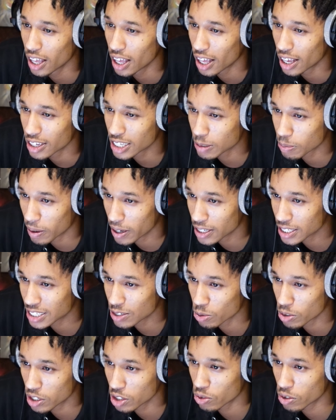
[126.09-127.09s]
Especially
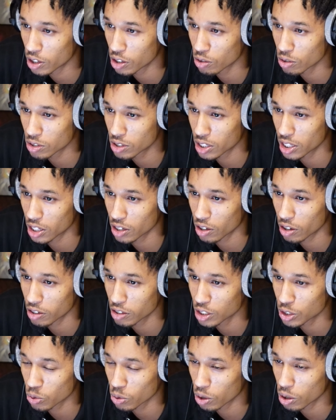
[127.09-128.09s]
when you in New Zealand on these
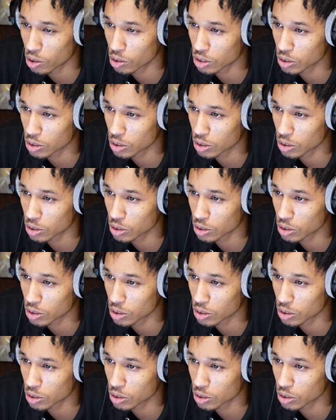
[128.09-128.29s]
roads,